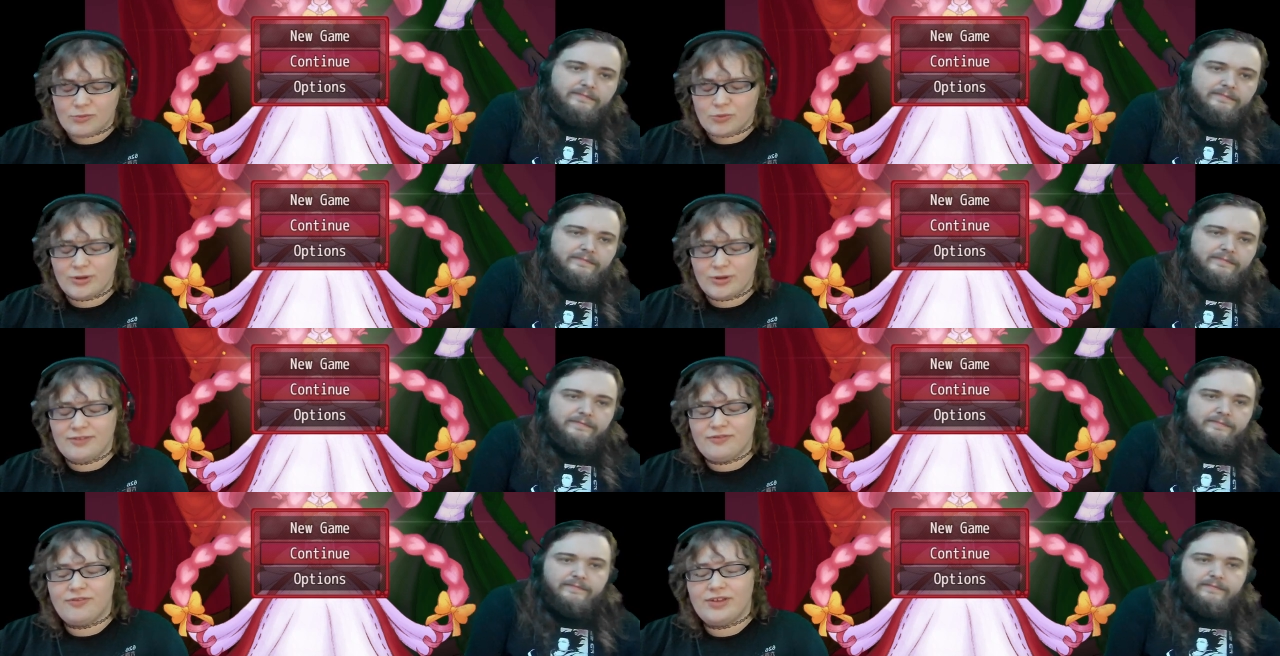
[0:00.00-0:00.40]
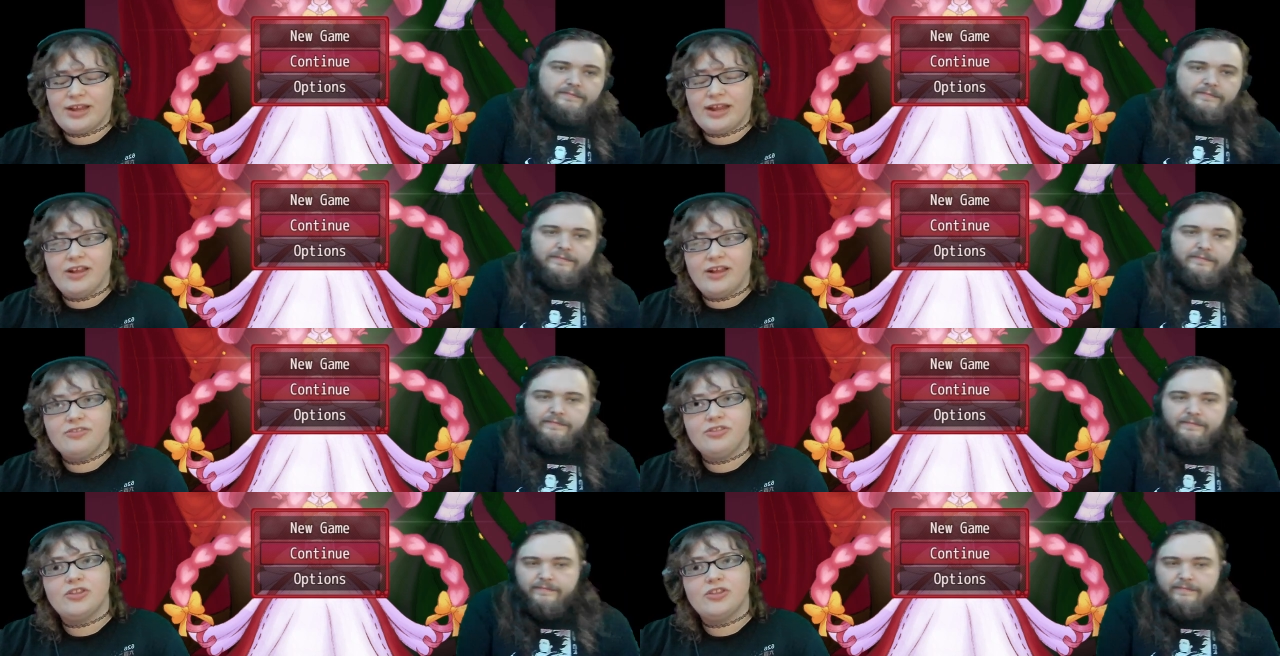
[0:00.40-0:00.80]
Speaker 1: we
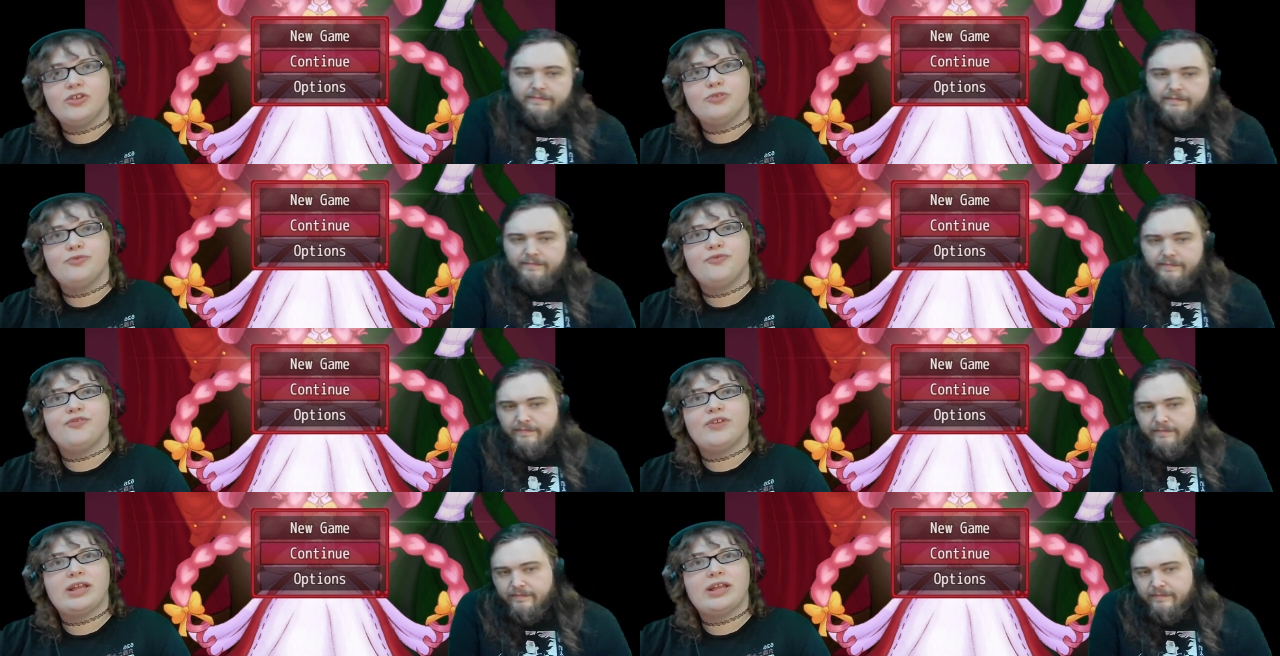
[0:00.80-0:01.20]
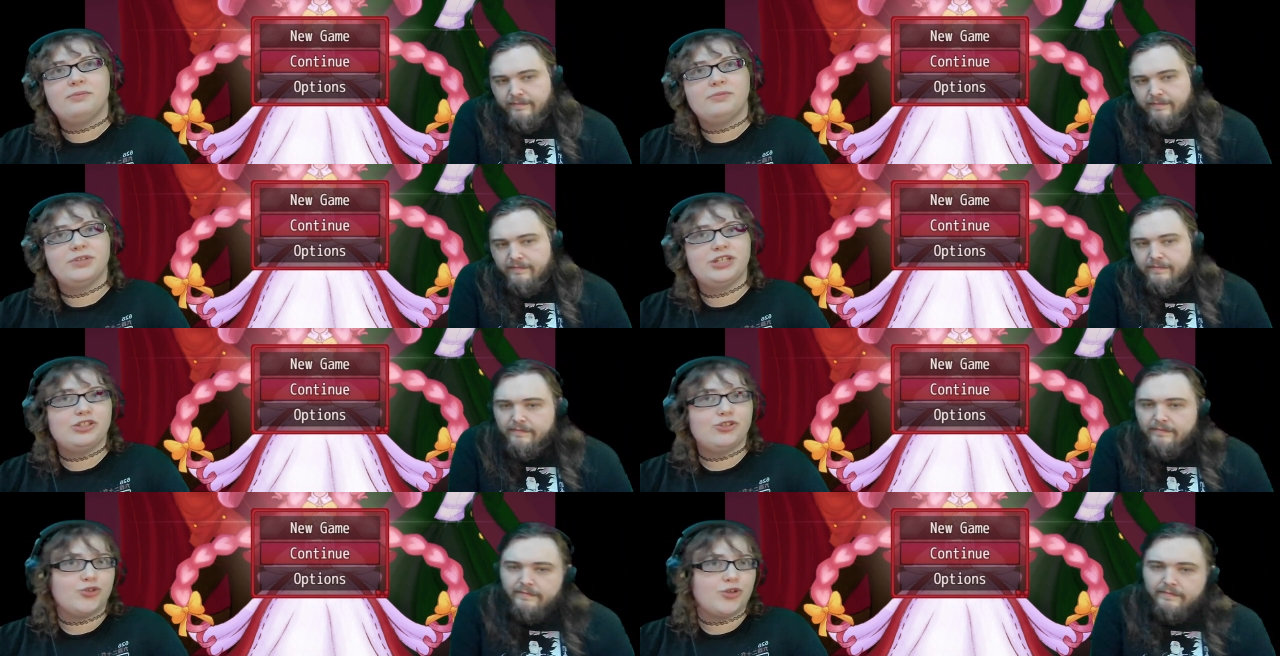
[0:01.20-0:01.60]
found the
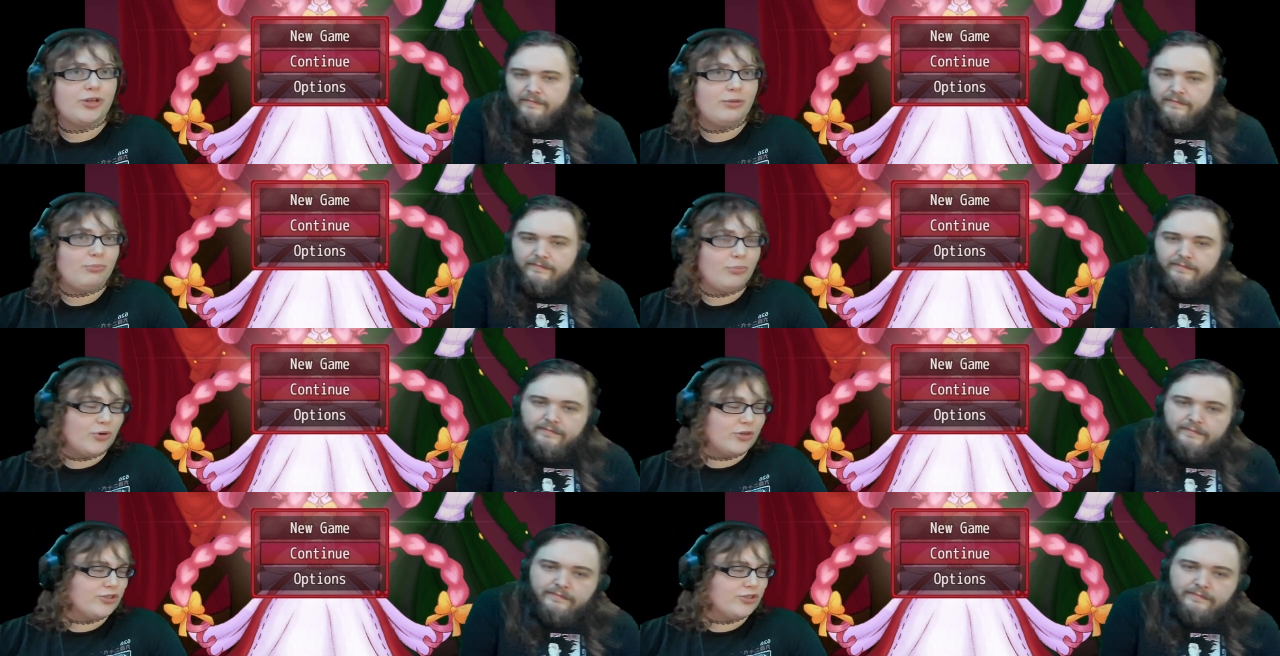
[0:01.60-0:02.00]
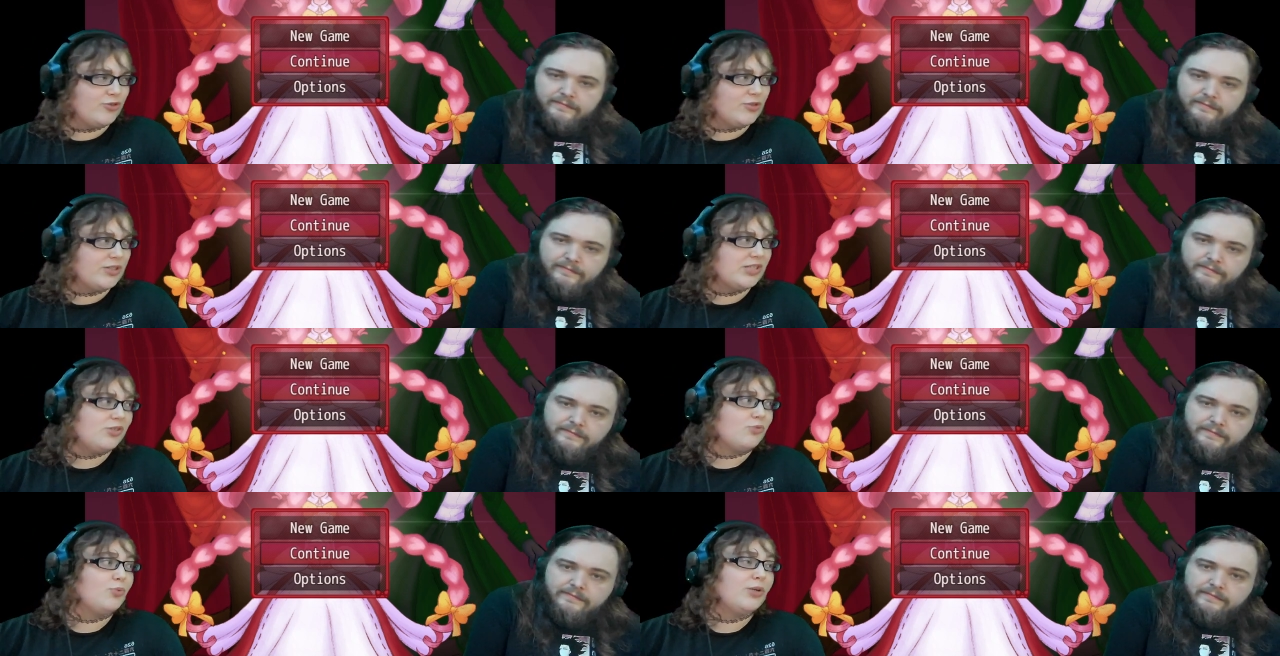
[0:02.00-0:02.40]
family tree
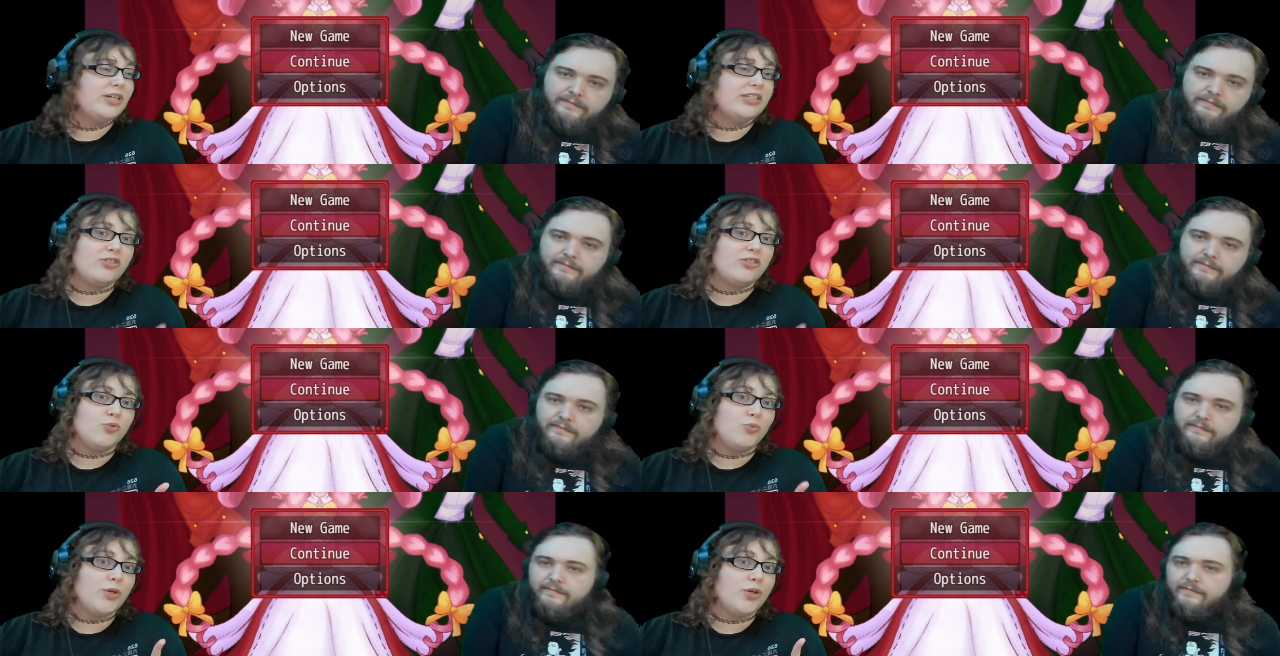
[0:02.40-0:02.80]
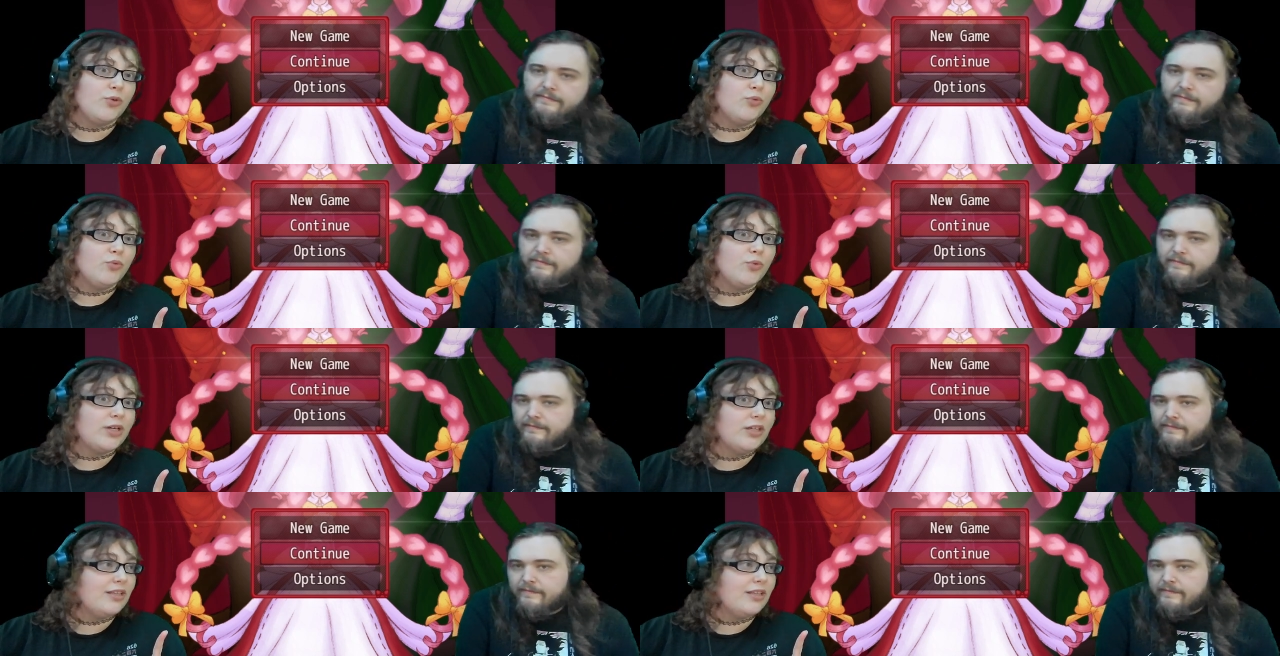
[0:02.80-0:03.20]
portraits, which
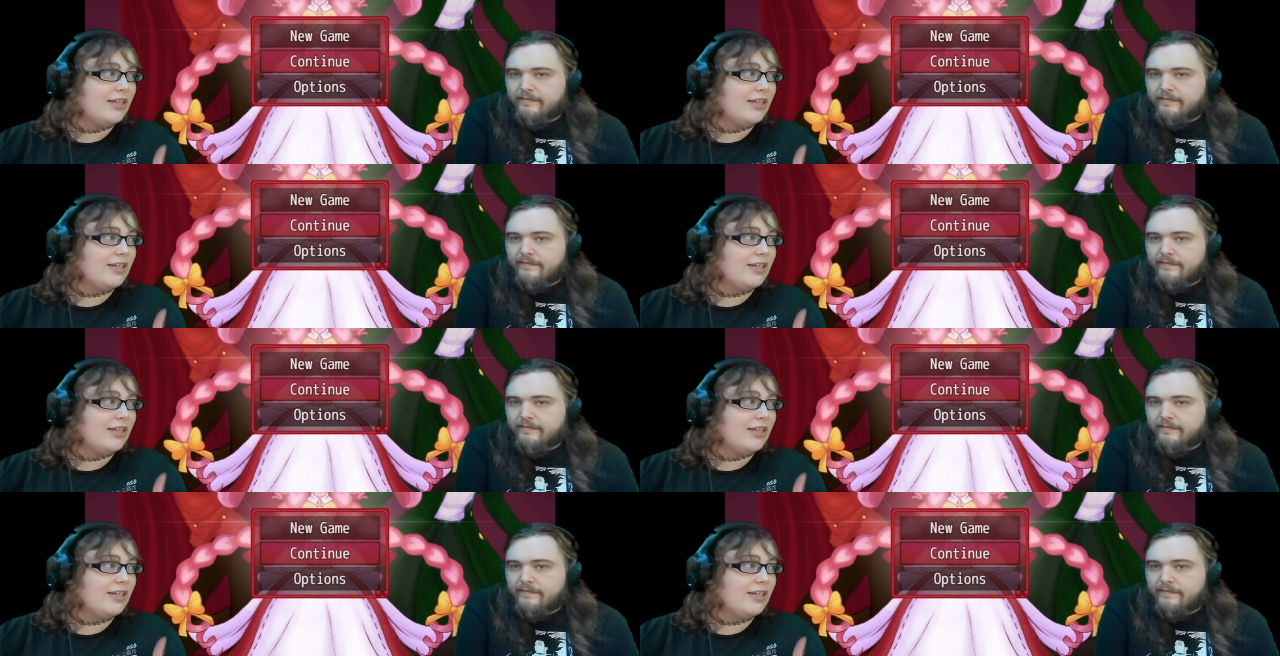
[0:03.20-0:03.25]
were really